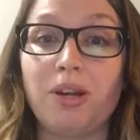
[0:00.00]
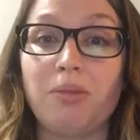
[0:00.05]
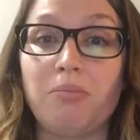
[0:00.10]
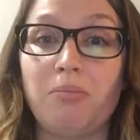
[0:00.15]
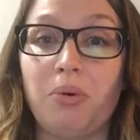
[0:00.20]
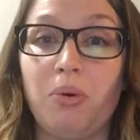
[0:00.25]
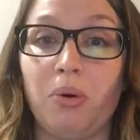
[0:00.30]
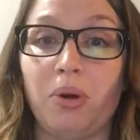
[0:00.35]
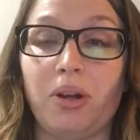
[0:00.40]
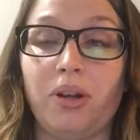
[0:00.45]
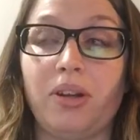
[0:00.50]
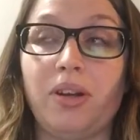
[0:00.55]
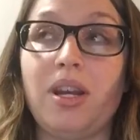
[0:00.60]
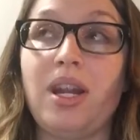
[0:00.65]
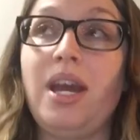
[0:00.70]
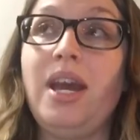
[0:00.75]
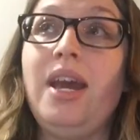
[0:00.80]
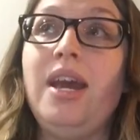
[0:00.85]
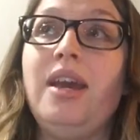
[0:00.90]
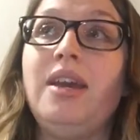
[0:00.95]
important
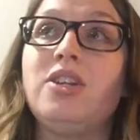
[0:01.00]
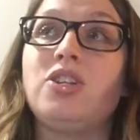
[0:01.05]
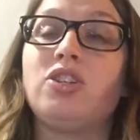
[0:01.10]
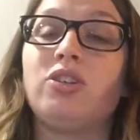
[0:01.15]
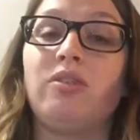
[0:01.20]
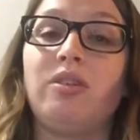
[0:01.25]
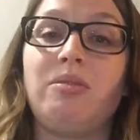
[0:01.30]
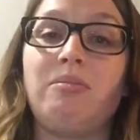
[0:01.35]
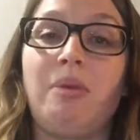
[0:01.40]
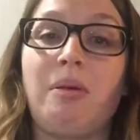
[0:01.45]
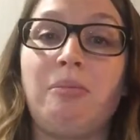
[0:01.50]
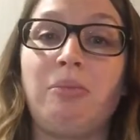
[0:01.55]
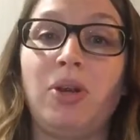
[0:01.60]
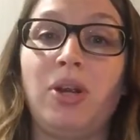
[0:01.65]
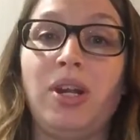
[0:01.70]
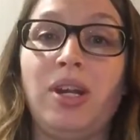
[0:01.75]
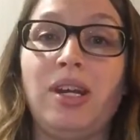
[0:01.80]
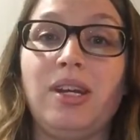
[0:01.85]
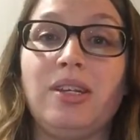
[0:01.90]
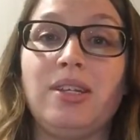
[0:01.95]
to remember
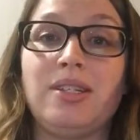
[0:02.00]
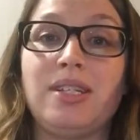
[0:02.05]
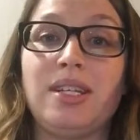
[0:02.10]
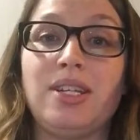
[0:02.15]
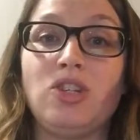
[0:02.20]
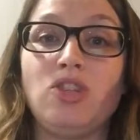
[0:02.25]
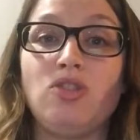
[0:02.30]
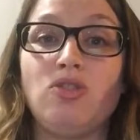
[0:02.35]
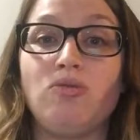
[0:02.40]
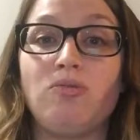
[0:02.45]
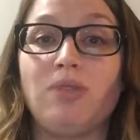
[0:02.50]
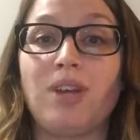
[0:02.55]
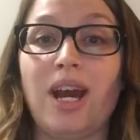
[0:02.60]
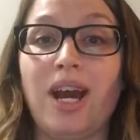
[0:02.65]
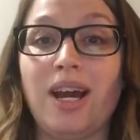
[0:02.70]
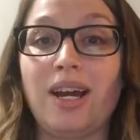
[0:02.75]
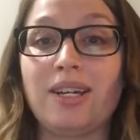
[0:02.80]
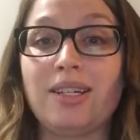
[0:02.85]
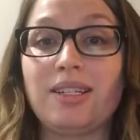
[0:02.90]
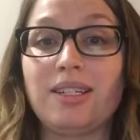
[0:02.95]
is do
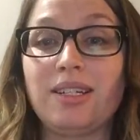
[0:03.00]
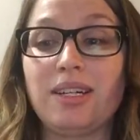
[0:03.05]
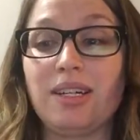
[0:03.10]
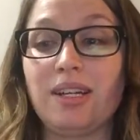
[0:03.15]
not